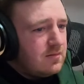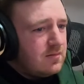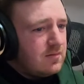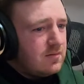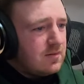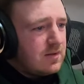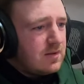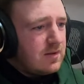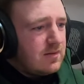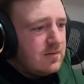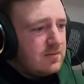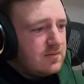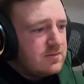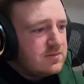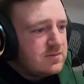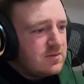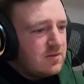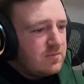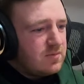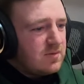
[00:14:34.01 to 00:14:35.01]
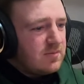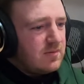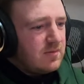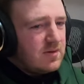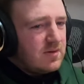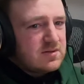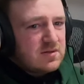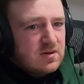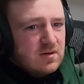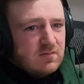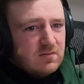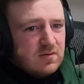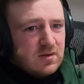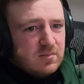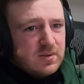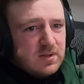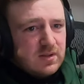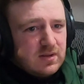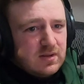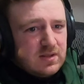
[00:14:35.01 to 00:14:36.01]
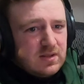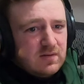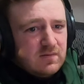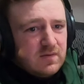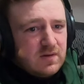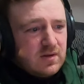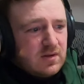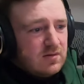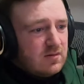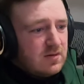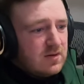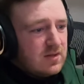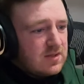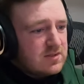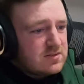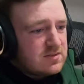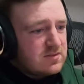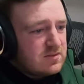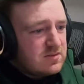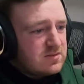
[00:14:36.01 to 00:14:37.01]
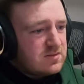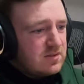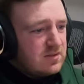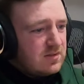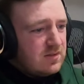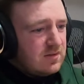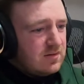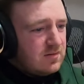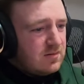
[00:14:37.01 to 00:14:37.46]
Okay, so I'll probably watch a rugby league video next to see